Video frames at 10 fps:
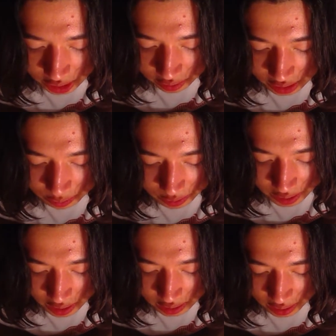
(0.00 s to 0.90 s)
currently, we were
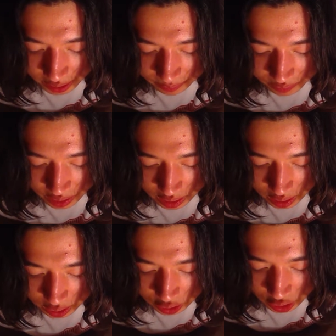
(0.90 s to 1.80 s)
kind of
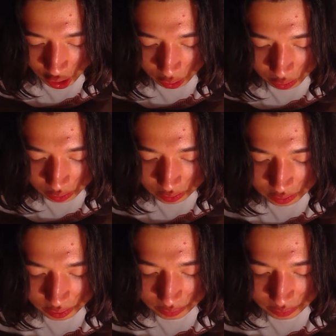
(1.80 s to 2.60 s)
told,